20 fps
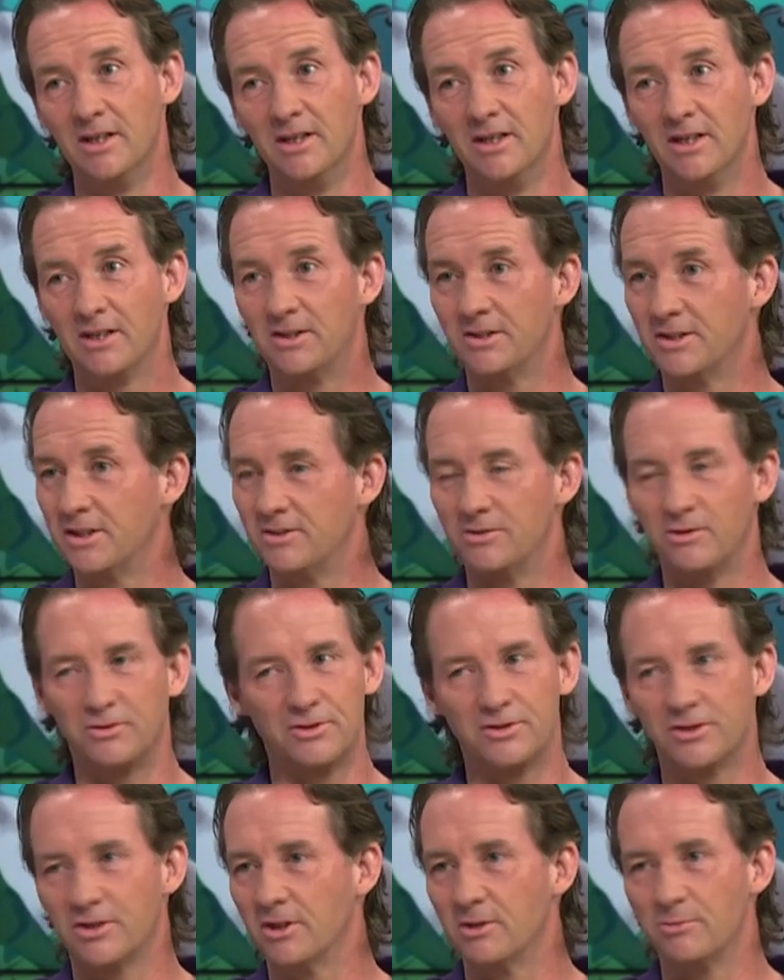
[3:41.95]
because it's not
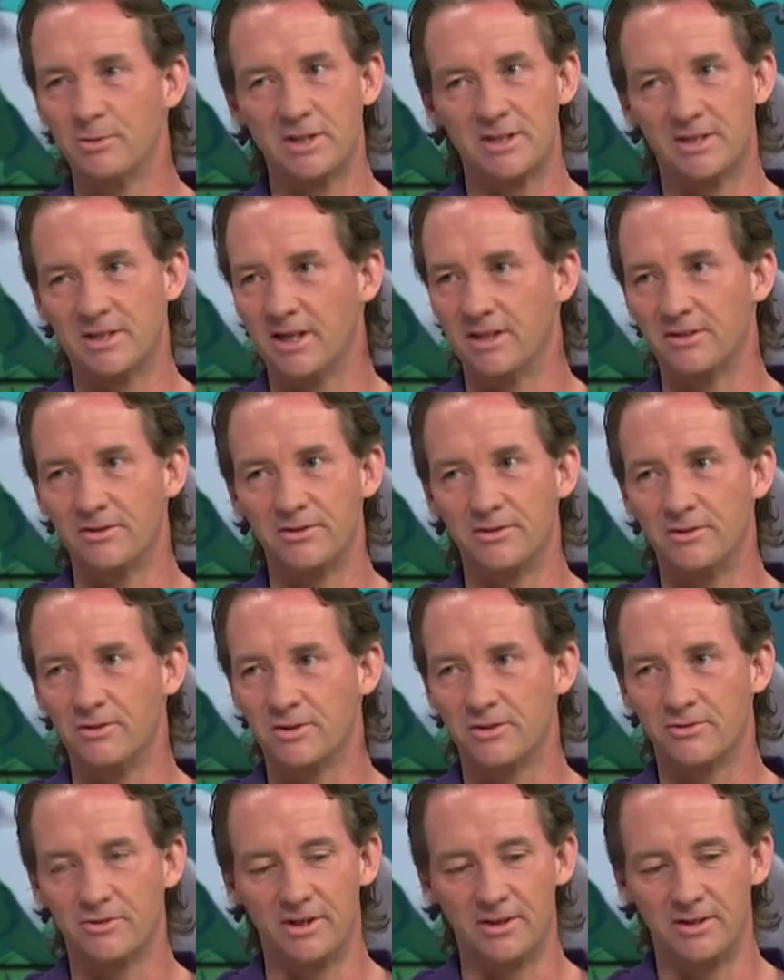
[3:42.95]
just going to be standard dog
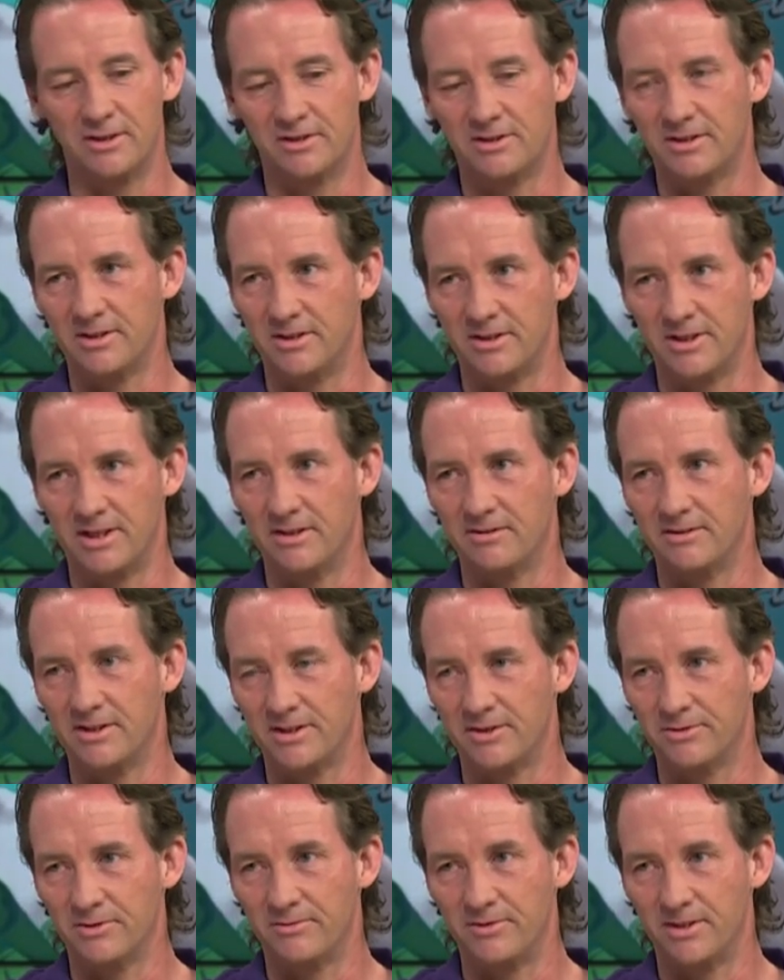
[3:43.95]
training, sit down, that
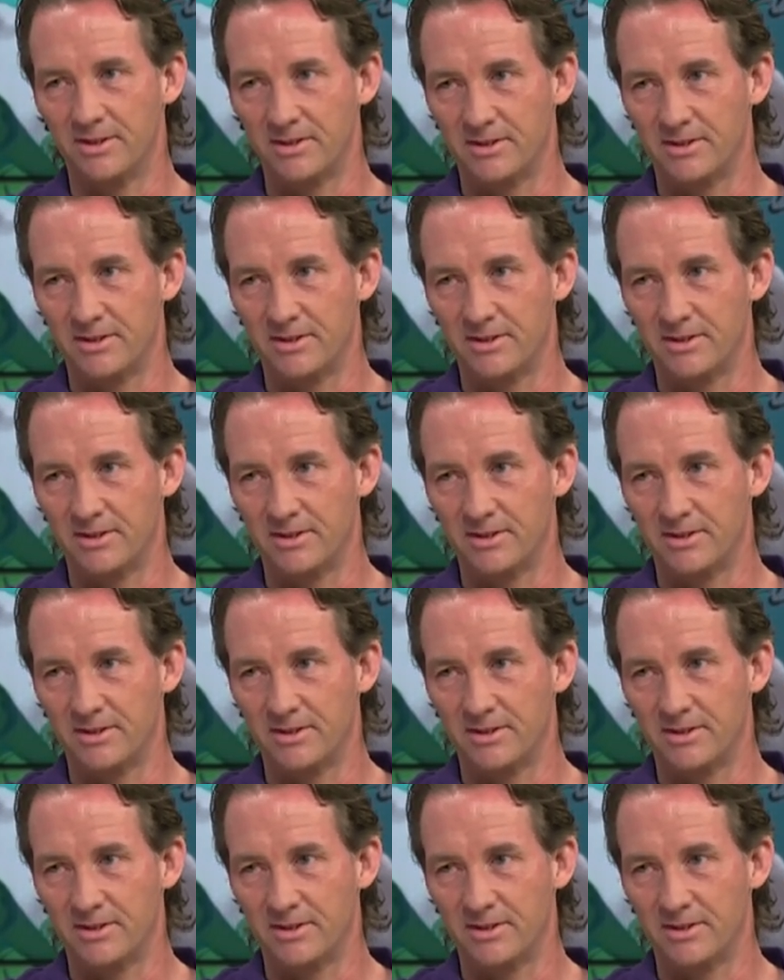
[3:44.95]
sort of thing.